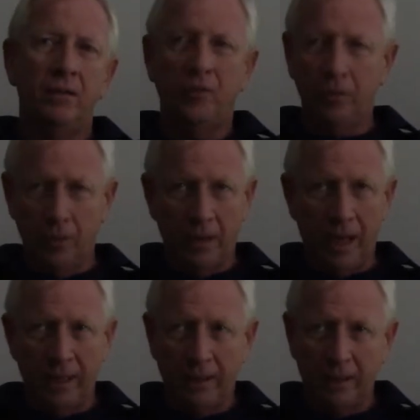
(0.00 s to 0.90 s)
sewer
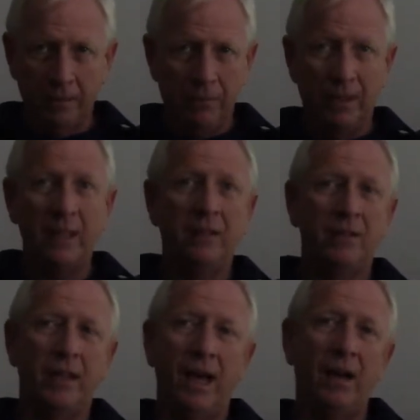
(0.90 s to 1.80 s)
line comes into
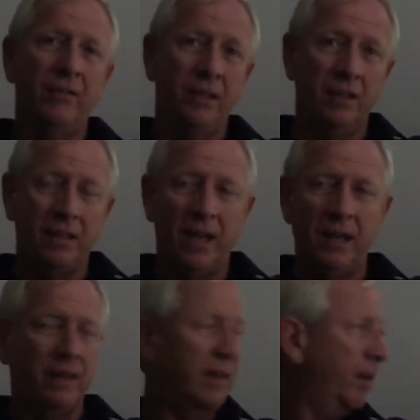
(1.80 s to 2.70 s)
the house, and then tie
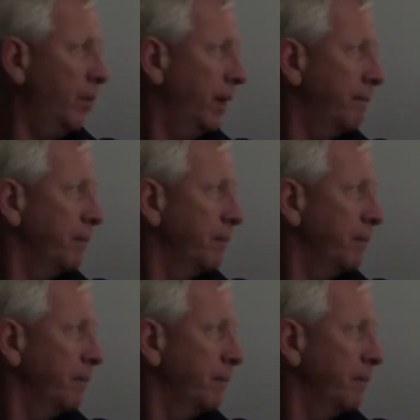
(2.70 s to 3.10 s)
it in that way.